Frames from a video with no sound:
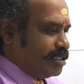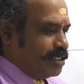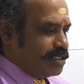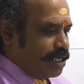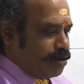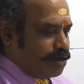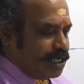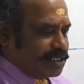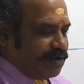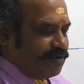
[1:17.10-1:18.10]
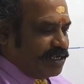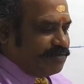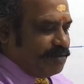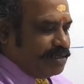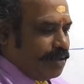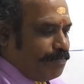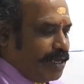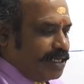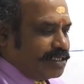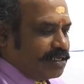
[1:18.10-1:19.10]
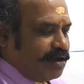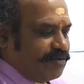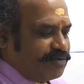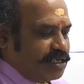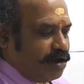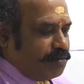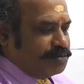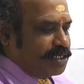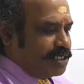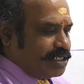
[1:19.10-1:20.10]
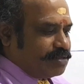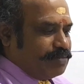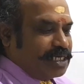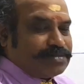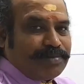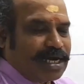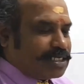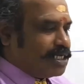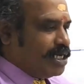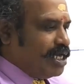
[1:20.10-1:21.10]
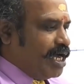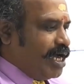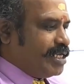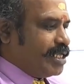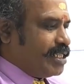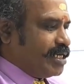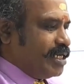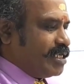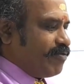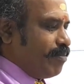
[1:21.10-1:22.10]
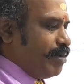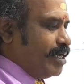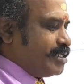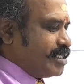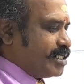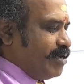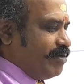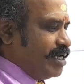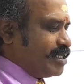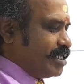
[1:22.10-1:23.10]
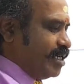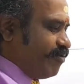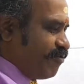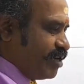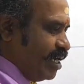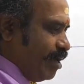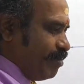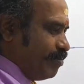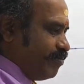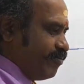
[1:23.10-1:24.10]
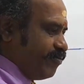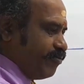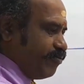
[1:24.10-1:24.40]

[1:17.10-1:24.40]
This yellow color surface will be the base of the object. This is base part, and the thickness of the base is given as 15 mm.